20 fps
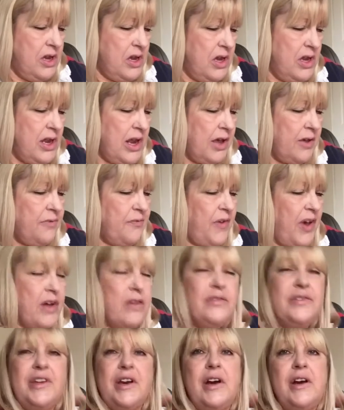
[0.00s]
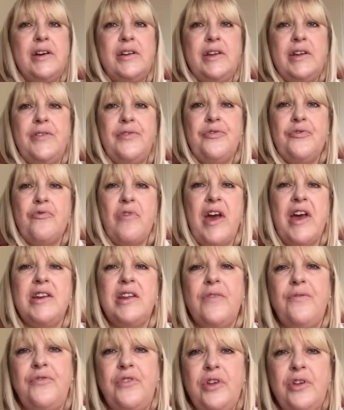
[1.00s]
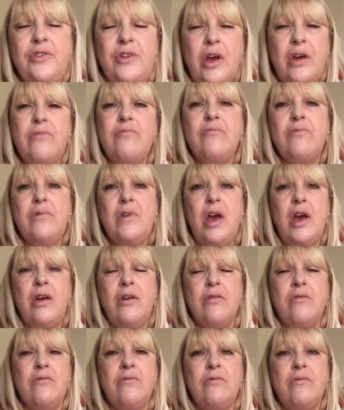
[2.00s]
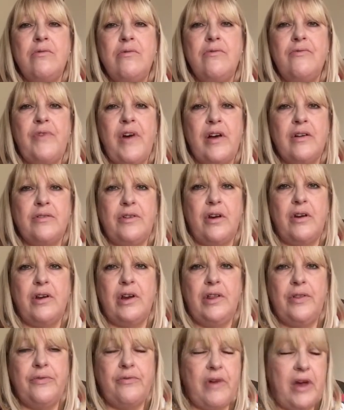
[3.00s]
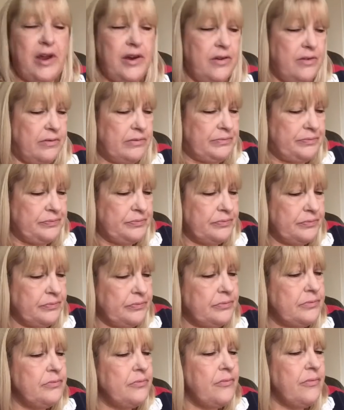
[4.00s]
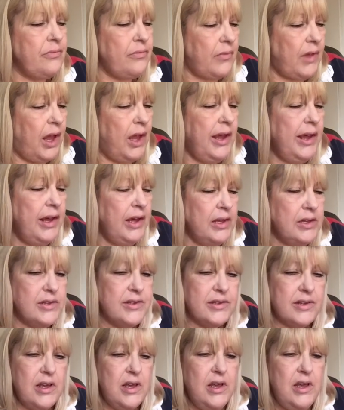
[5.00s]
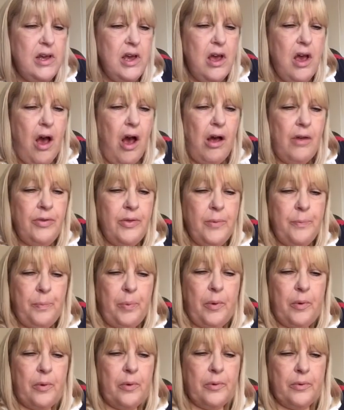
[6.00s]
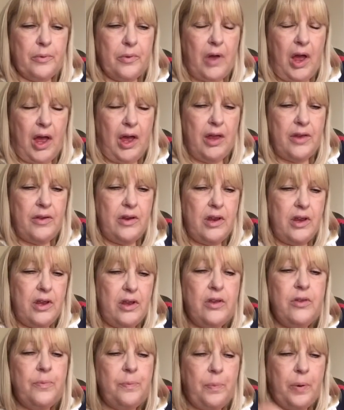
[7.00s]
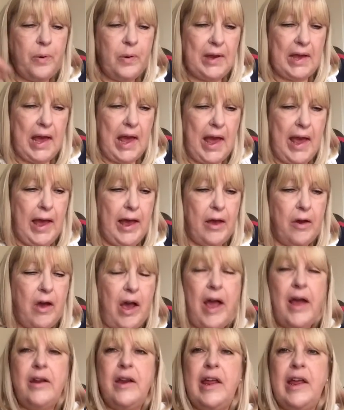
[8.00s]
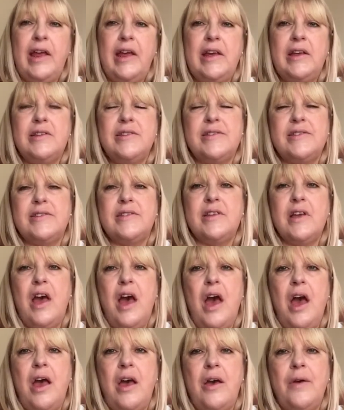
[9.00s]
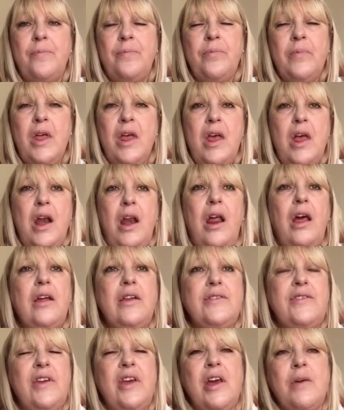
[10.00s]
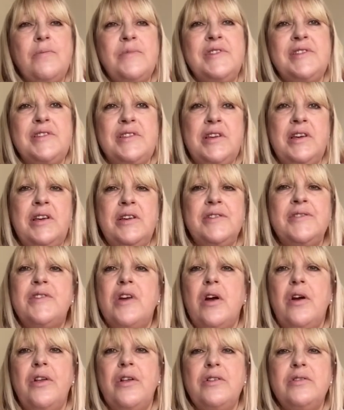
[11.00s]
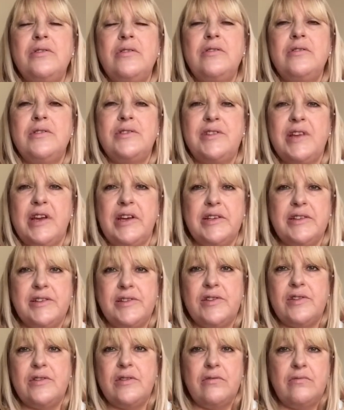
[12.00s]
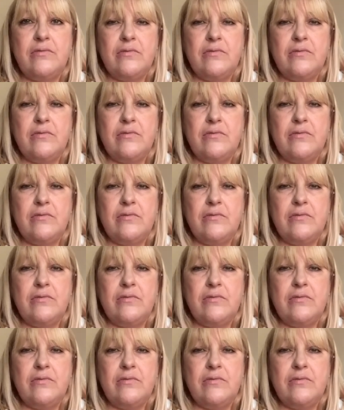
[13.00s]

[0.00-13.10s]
Valdani thread, if you don't know Valdani thread, it's on the ball and you pull it out, and it's like DMC has got 6